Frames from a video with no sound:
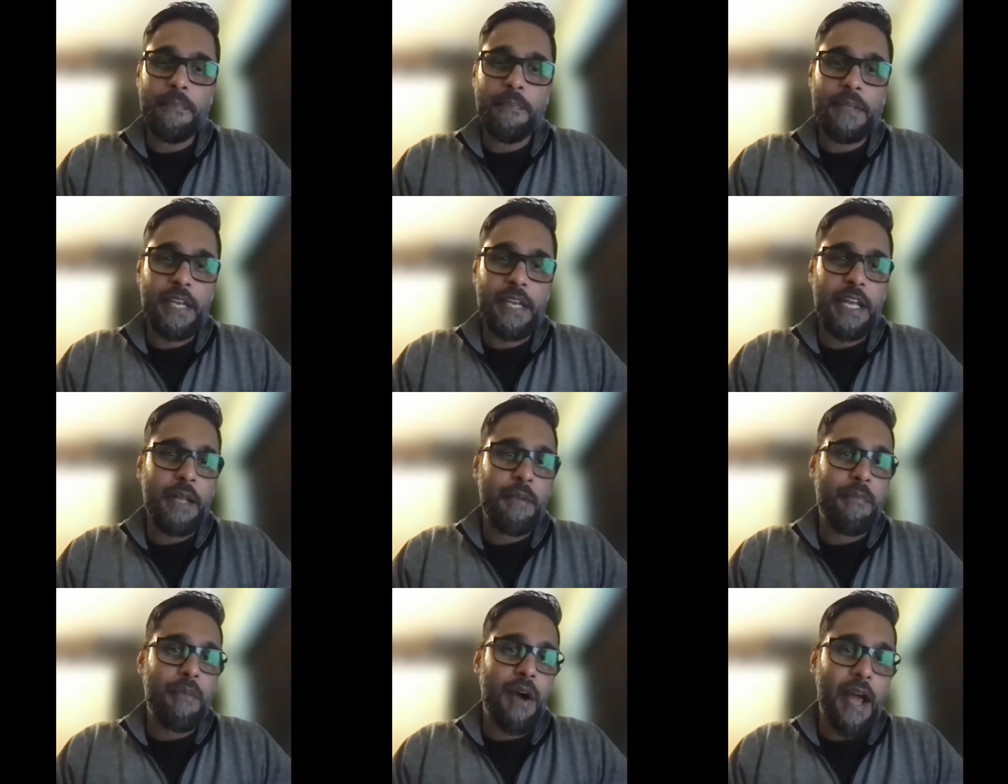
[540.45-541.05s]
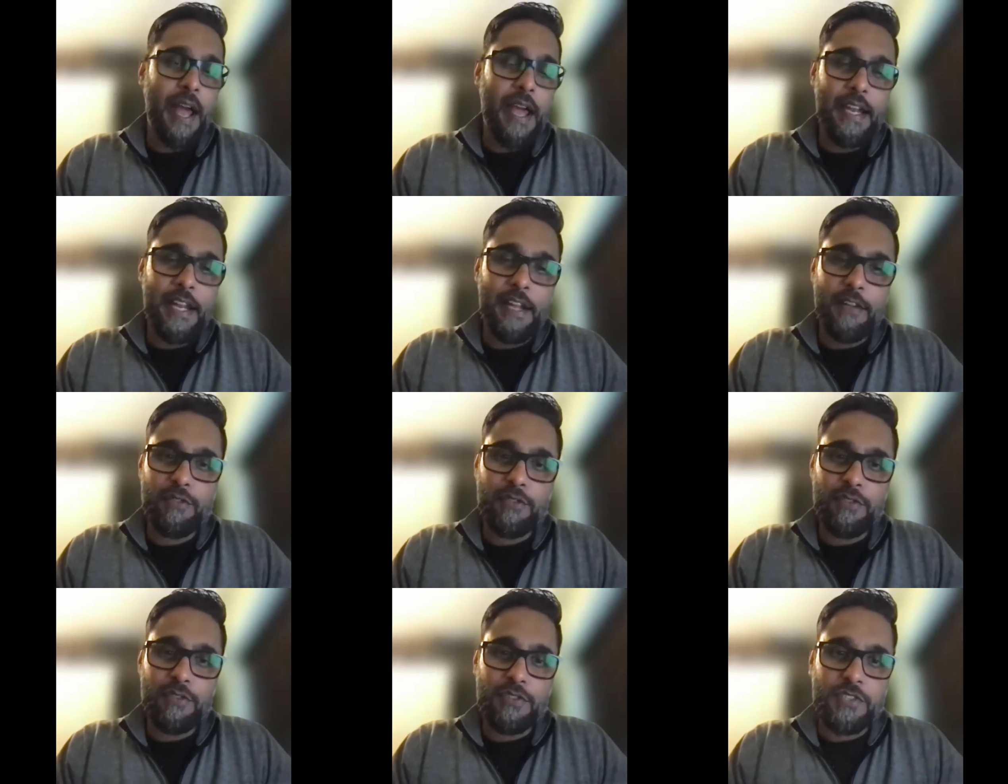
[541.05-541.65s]
getting my A
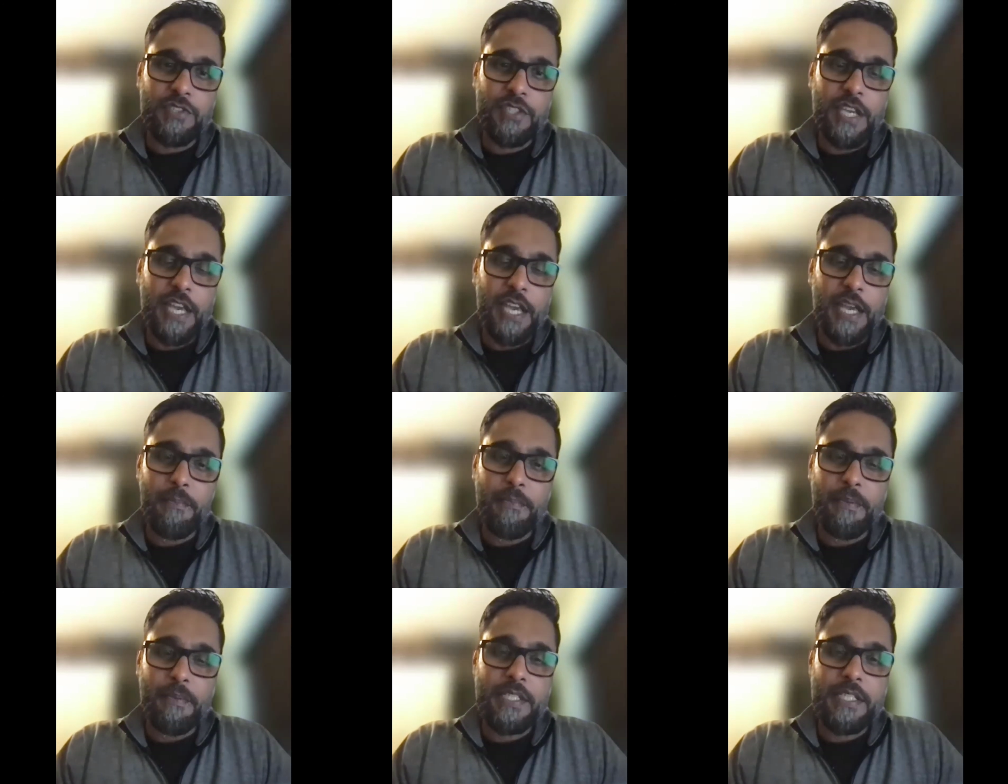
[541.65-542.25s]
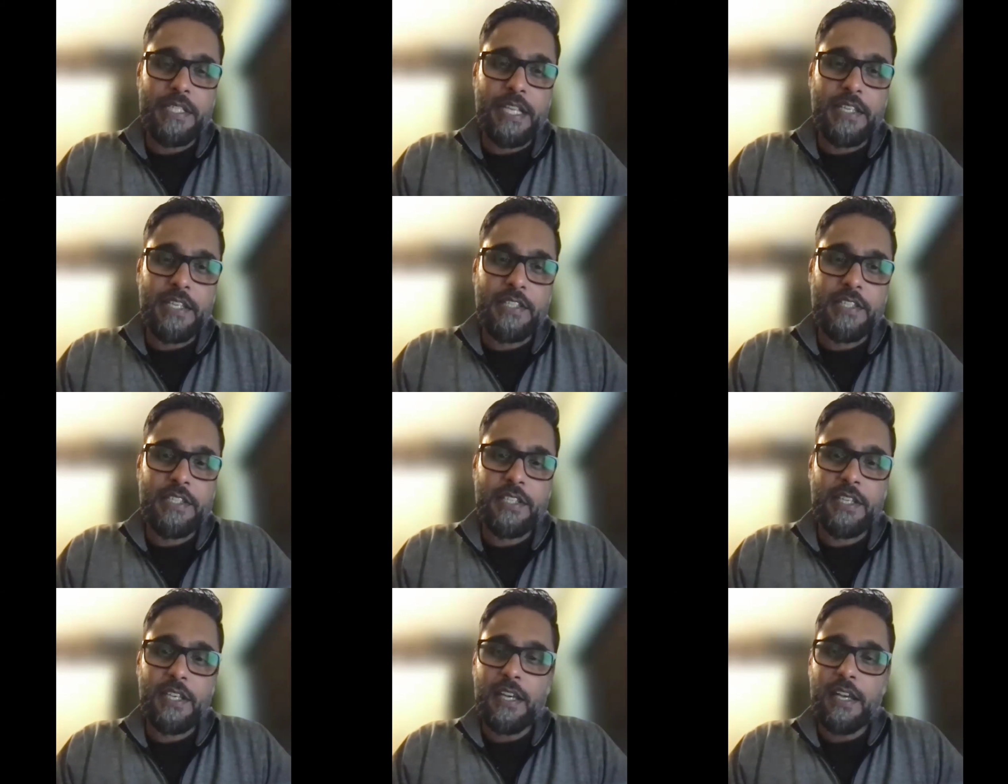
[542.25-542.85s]
levels in
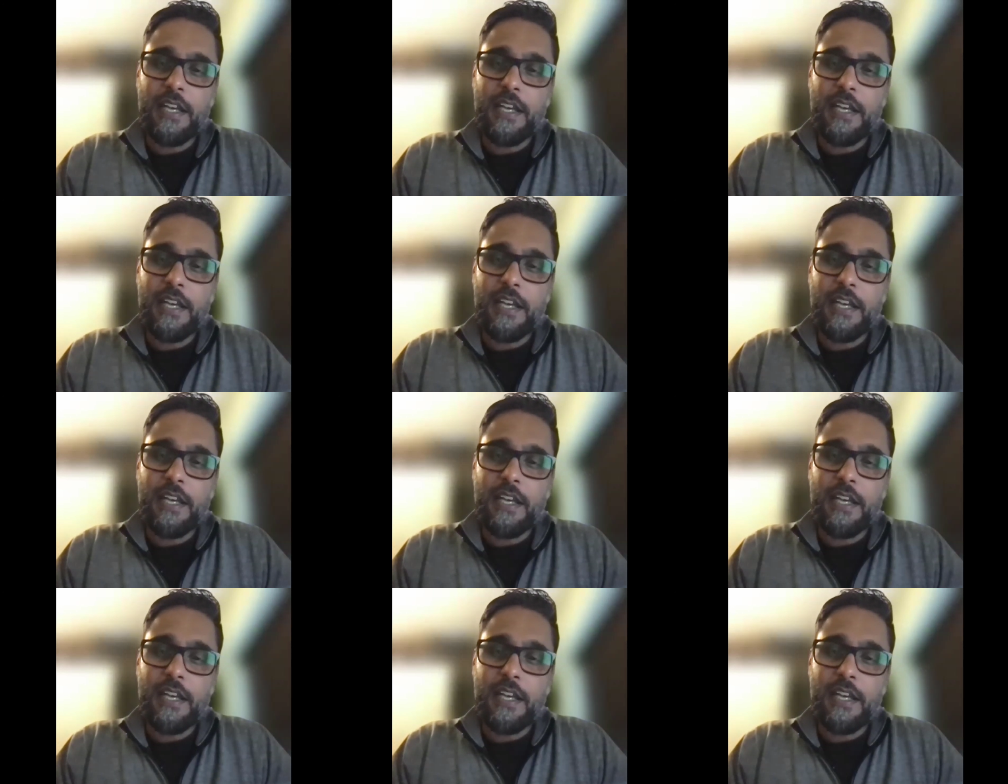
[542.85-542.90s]
business,